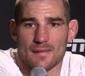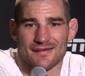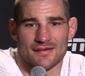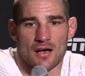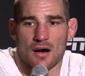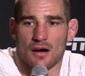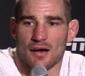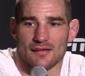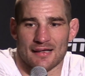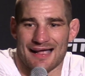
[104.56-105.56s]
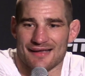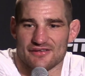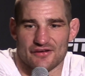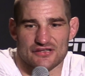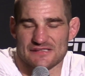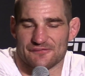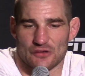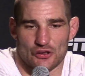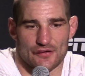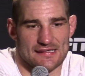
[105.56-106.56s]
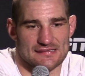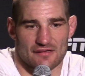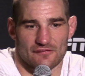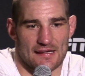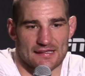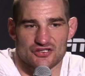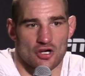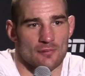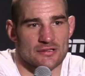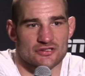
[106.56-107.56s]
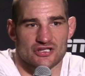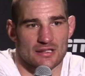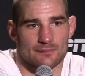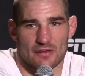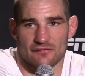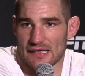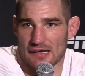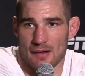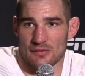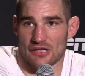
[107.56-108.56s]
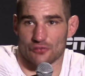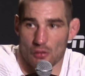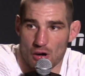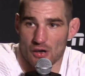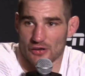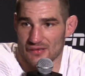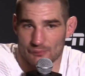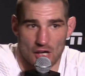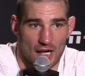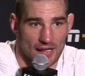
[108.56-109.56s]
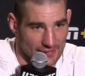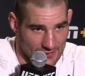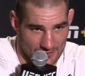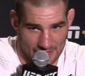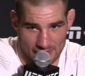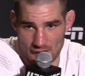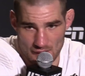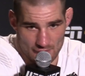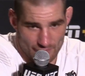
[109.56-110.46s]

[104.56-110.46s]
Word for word: no, like I, they're just flurries of like showmanship of like I'm gonna throw hard to the body, and then